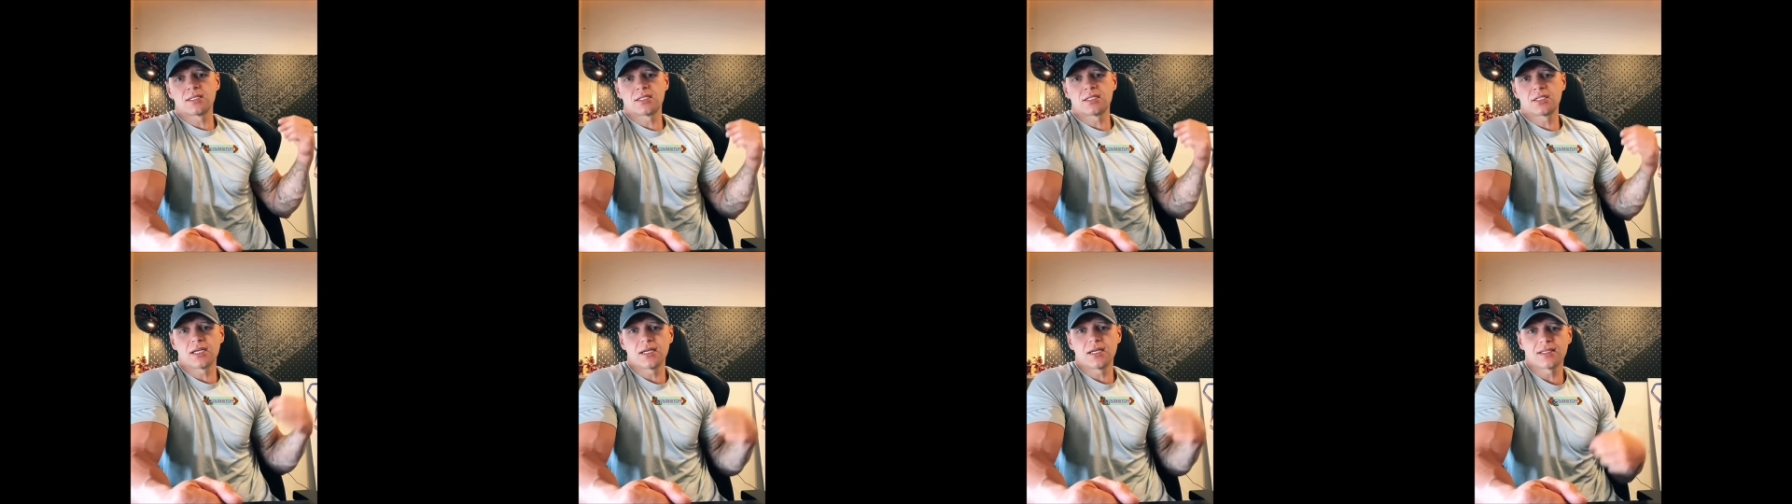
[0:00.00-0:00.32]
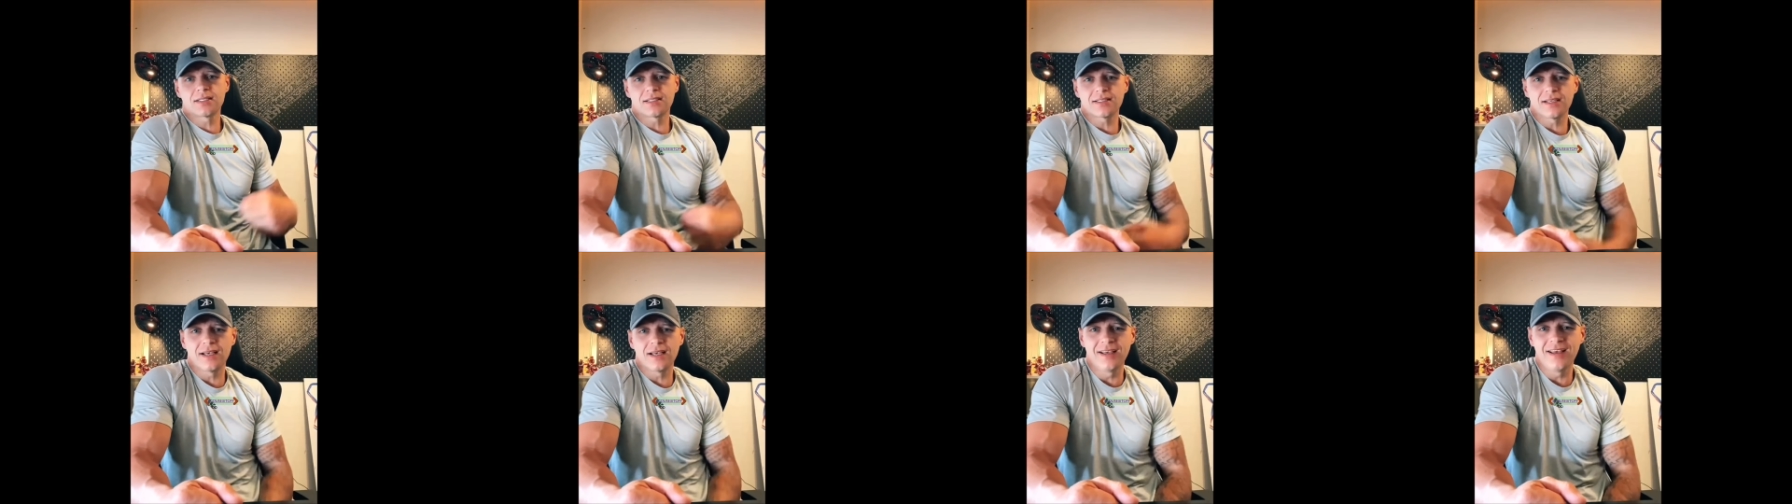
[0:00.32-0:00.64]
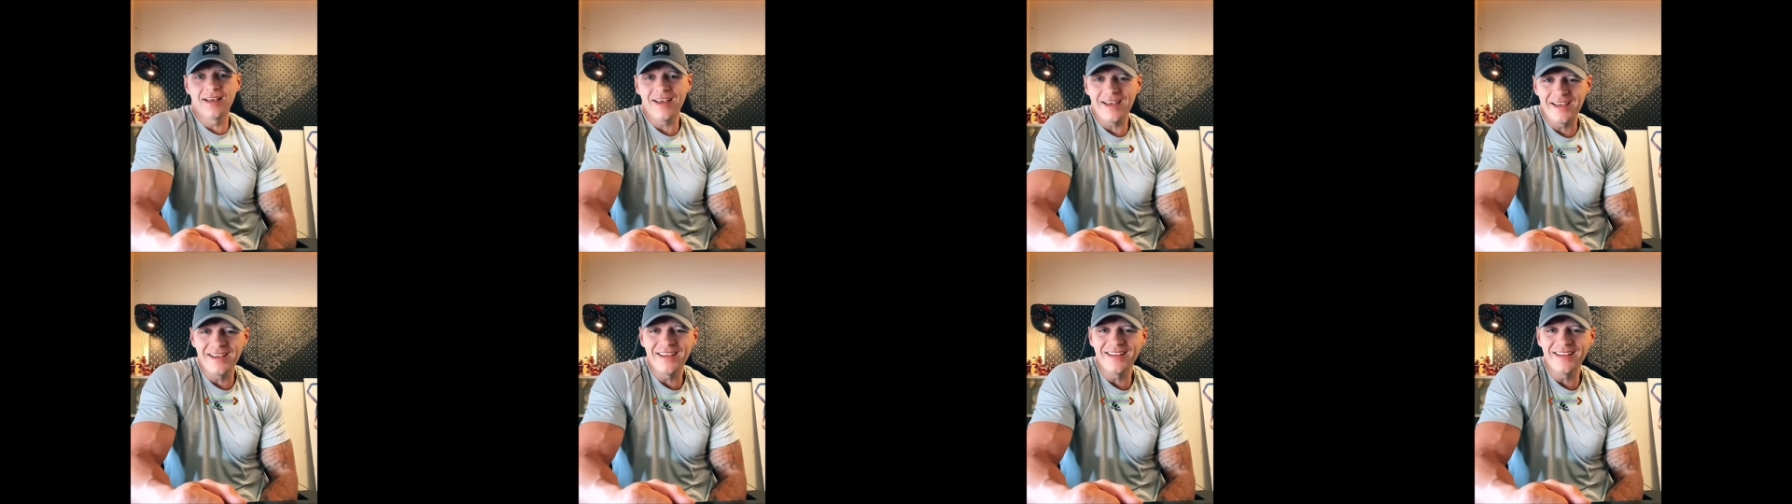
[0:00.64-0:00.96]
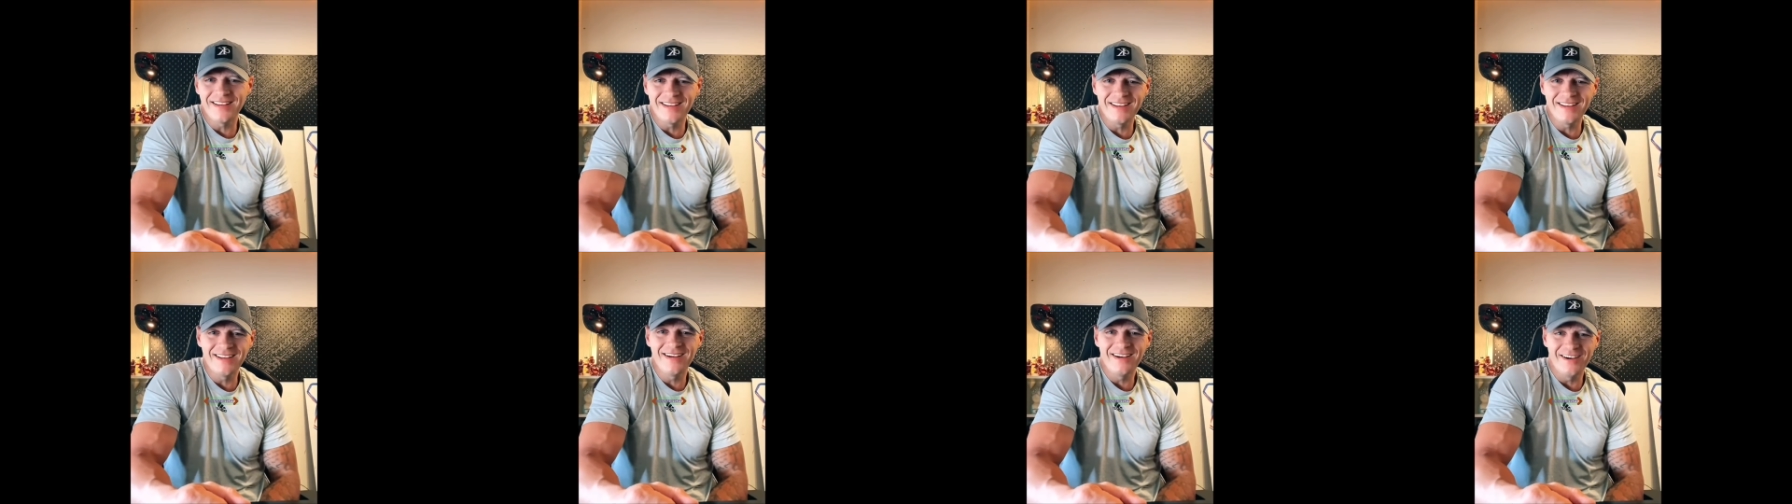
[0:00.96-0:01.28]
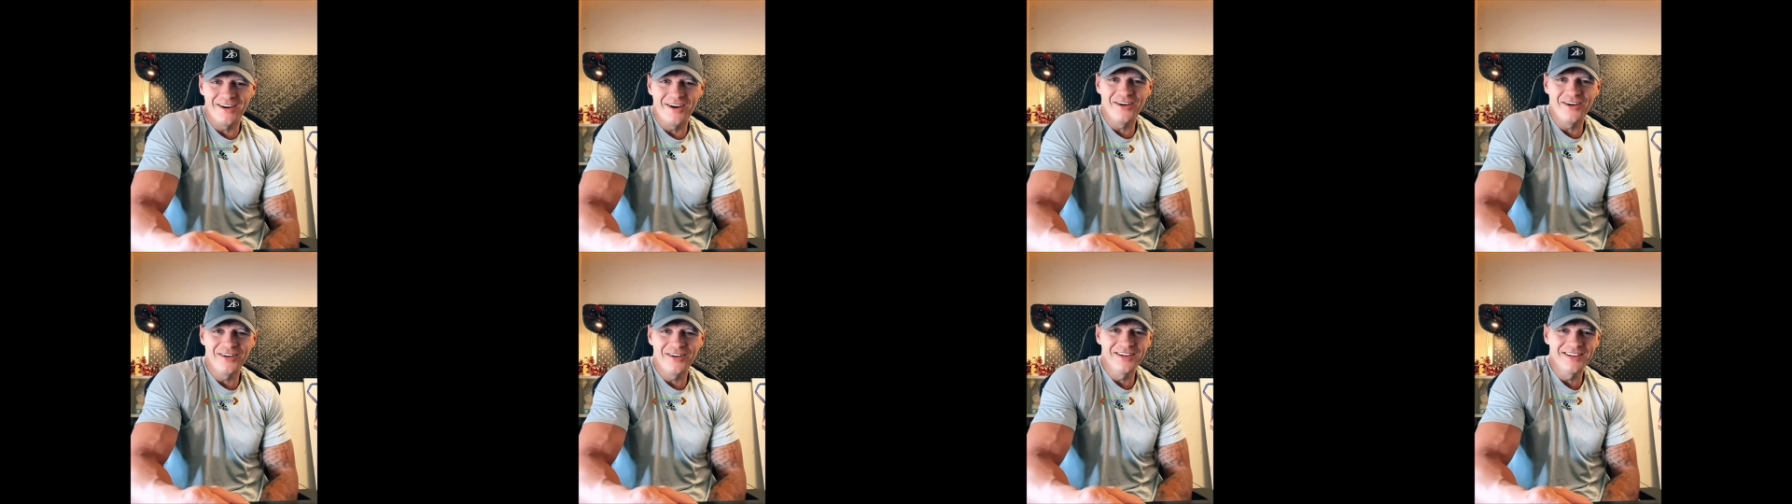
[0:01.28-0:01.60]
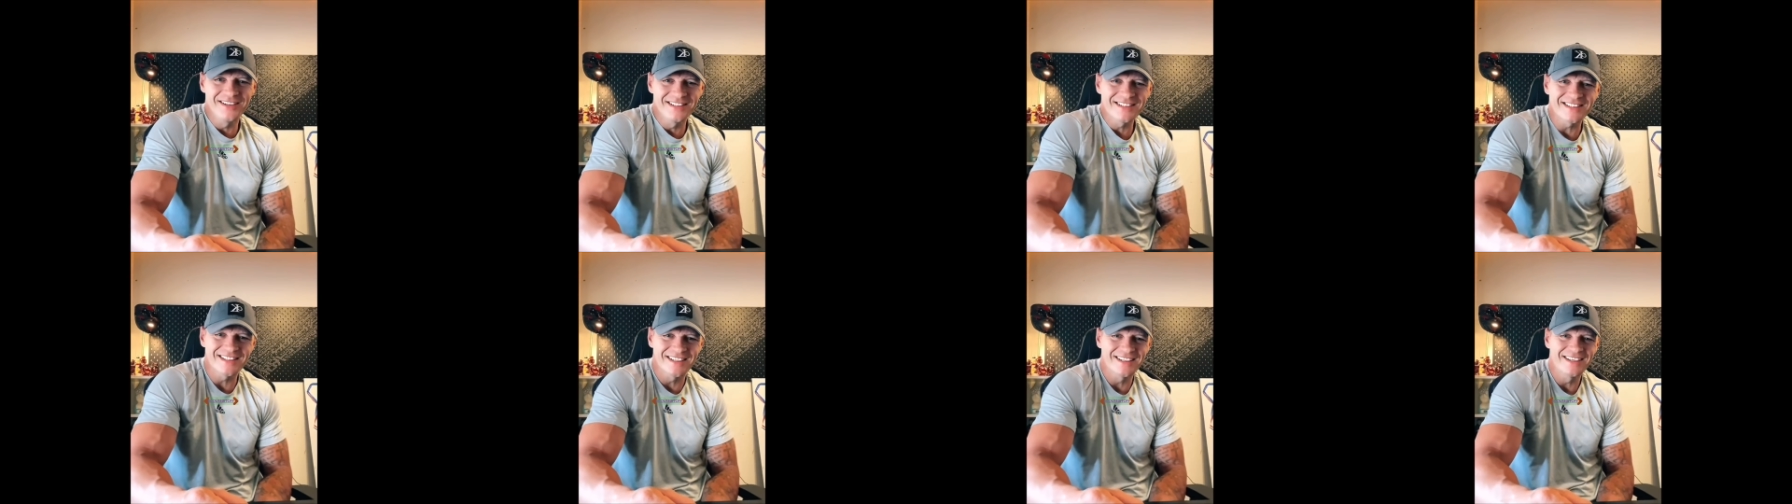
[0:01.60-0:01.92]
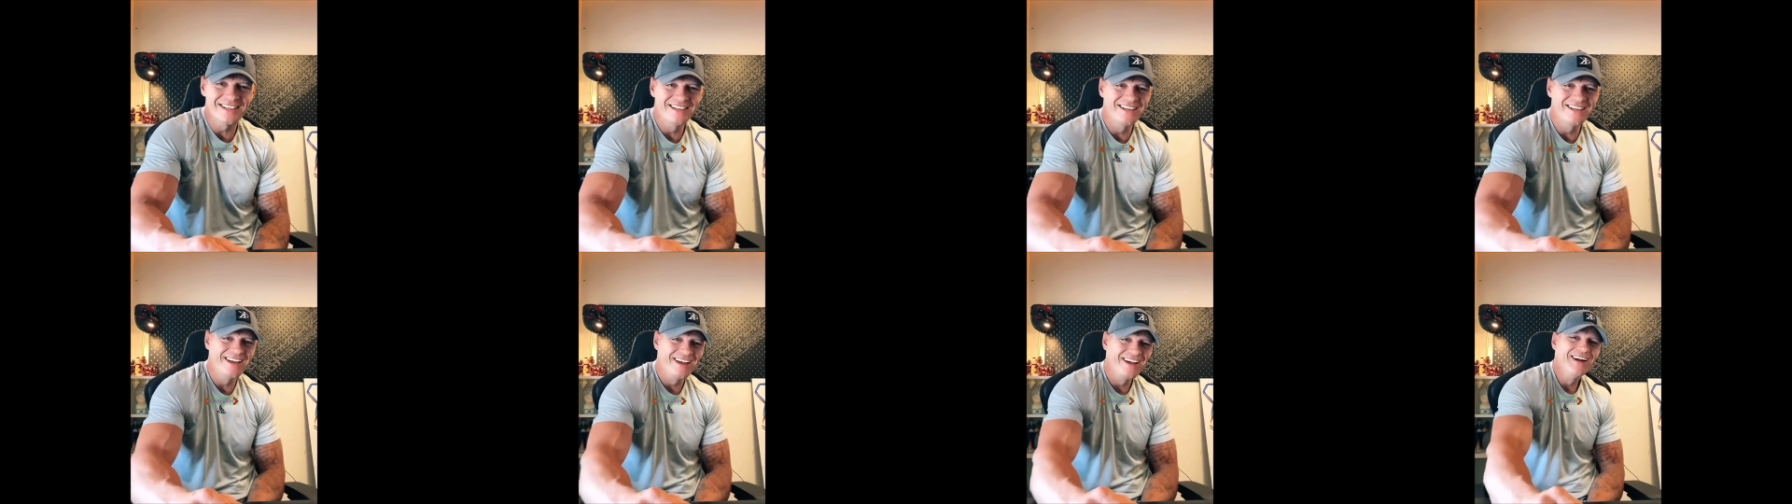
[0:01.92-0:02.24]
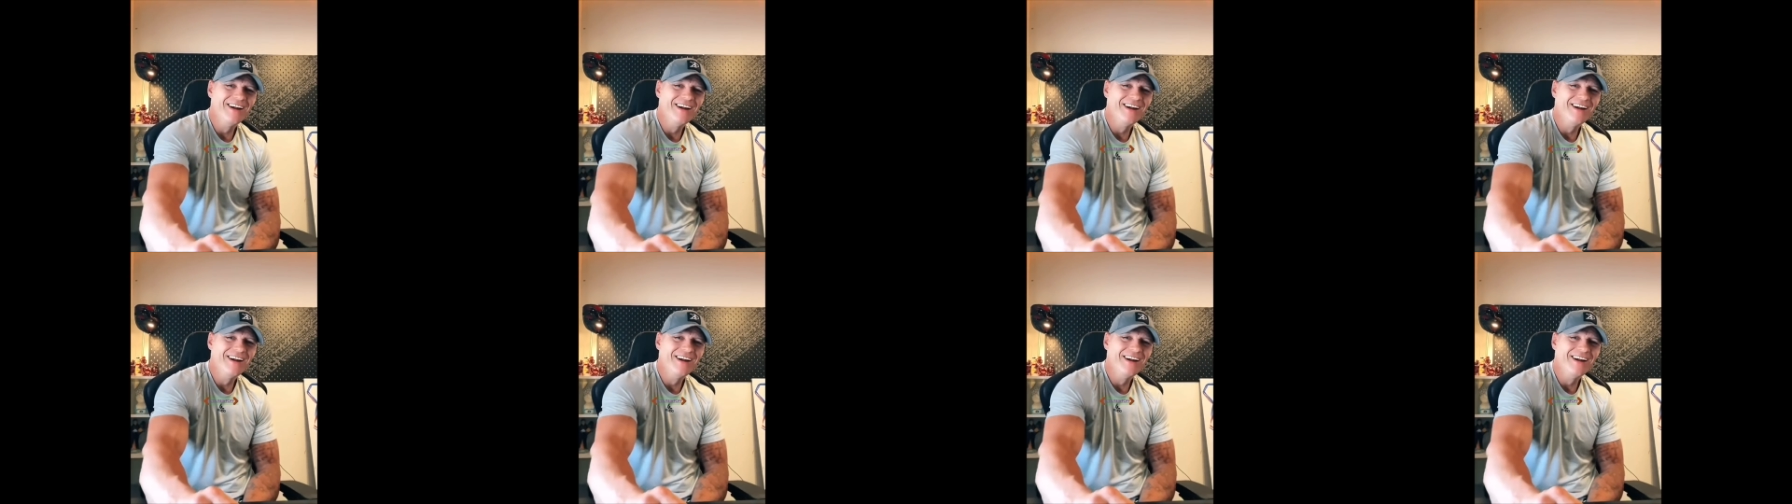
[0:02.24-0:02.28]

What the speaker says: the shit. Honest.